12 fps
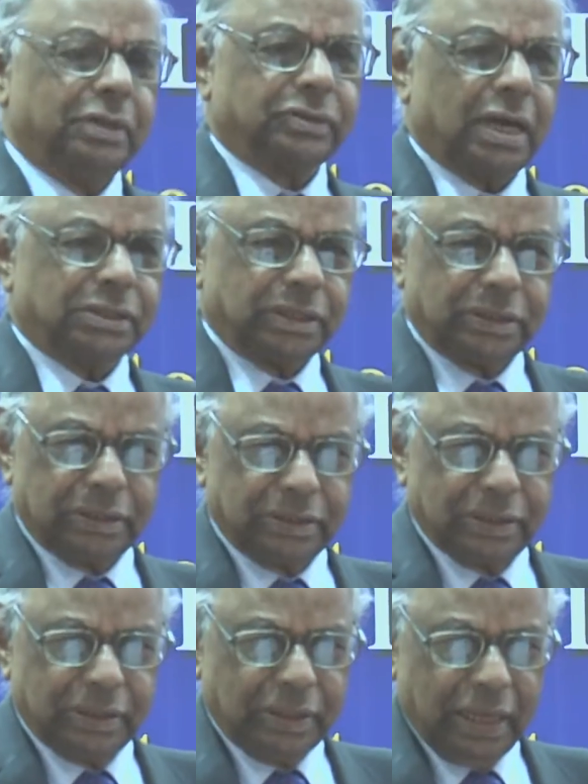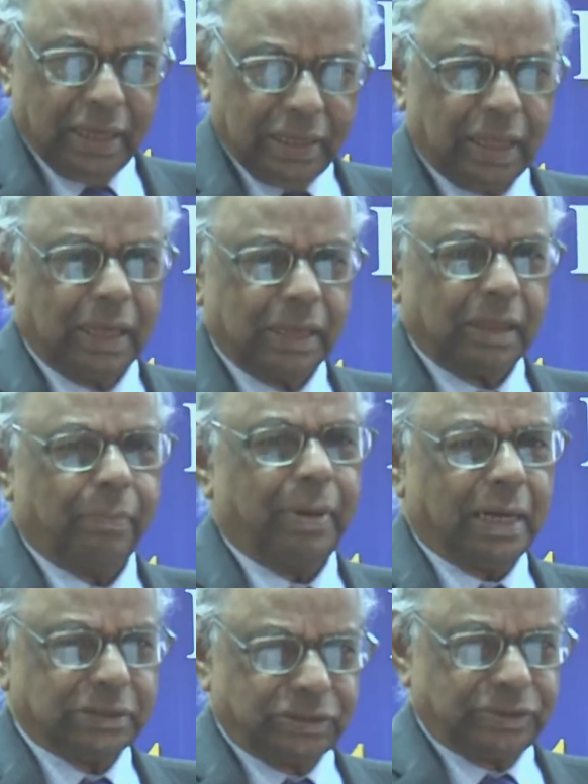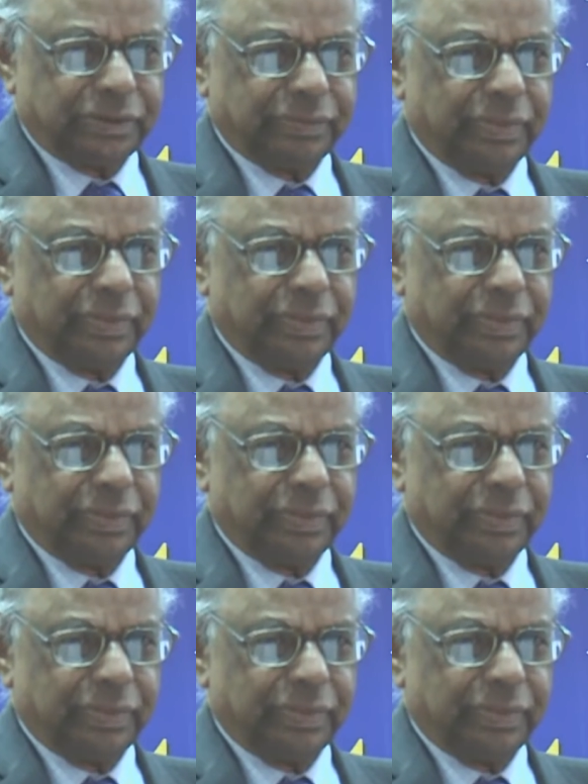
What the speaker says: of discussion in the past.